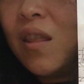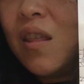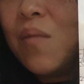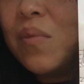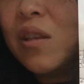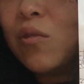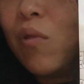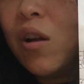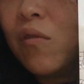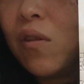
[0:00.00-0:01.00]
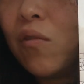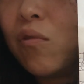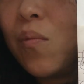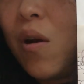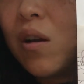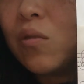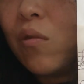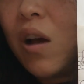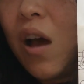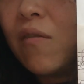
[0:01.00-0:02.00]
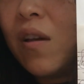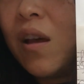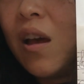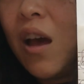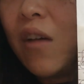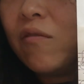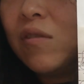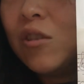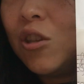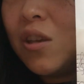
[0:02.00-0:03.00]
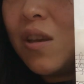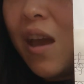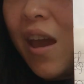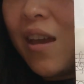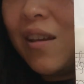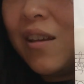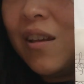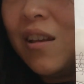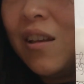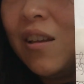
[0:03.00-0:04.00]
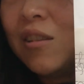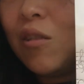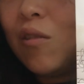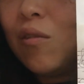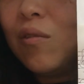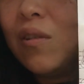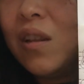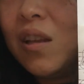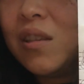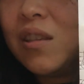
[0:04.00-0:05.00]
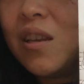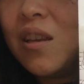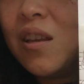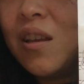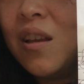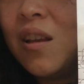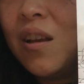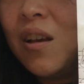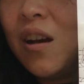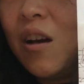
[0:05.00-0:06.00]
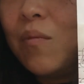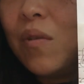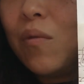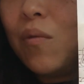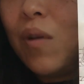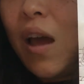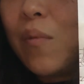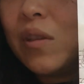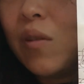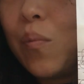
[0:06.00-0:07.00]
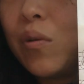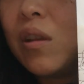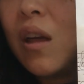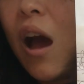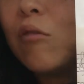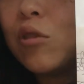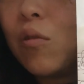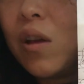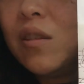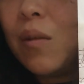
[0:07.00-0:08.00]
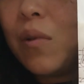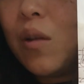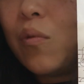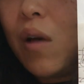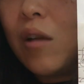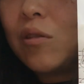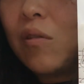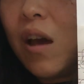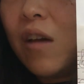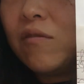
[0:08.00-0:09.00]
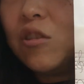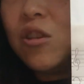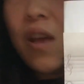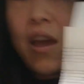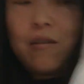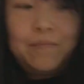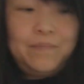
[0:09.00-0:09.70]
That means one of the three parts will have F, G, A. So let's see what happens if I put in the alto. Yes, I'm gonna put alto F, G, A.